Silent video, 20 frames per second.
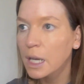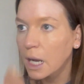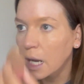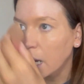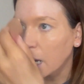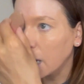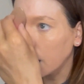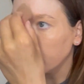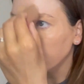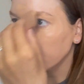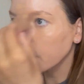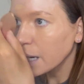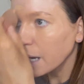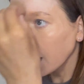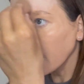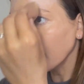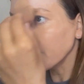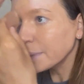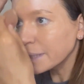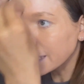
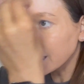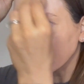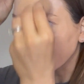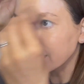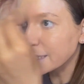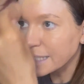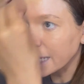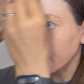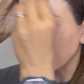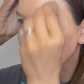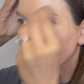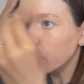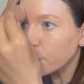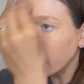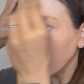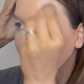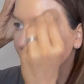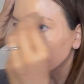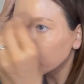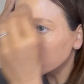I mean, like I said,
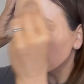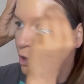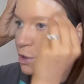I ordered